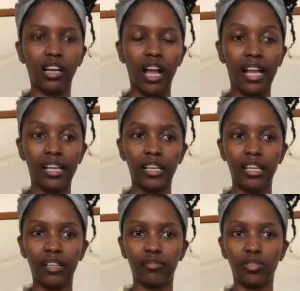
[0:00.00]
I
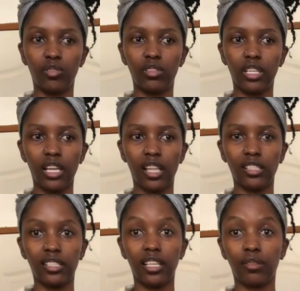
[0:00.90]
have included
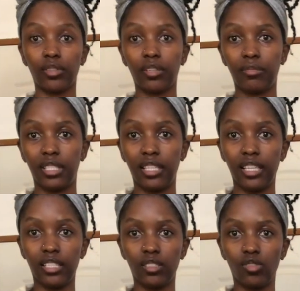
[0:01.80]
others that I'm gonna be
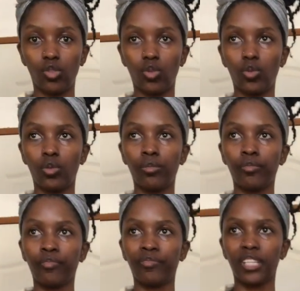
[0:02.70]
selling, so
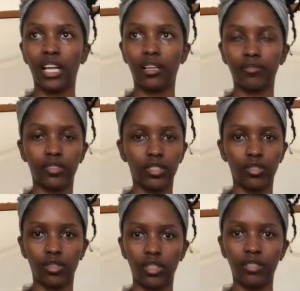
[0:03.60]
I'm
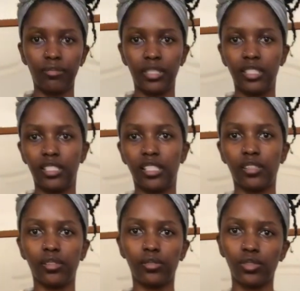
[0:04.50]
just gonna be
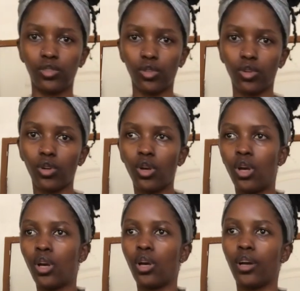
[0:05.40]
sharing with y'all.
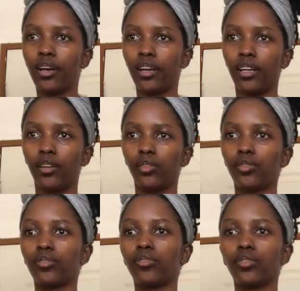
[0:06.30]

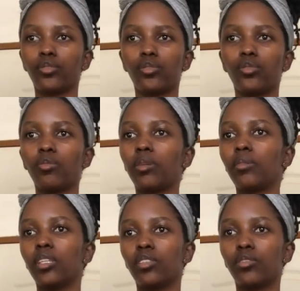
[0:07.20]
Also, for those who may
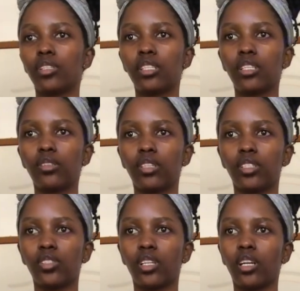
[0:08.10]
be interested, you
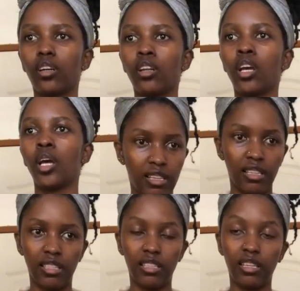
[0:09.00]
can check out
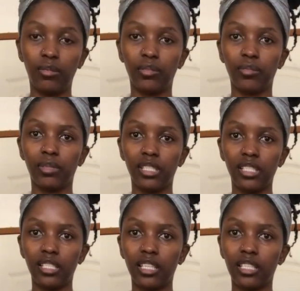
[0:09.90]
the name of the
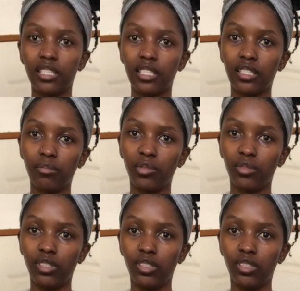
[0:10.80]
business, Assessor Beauty.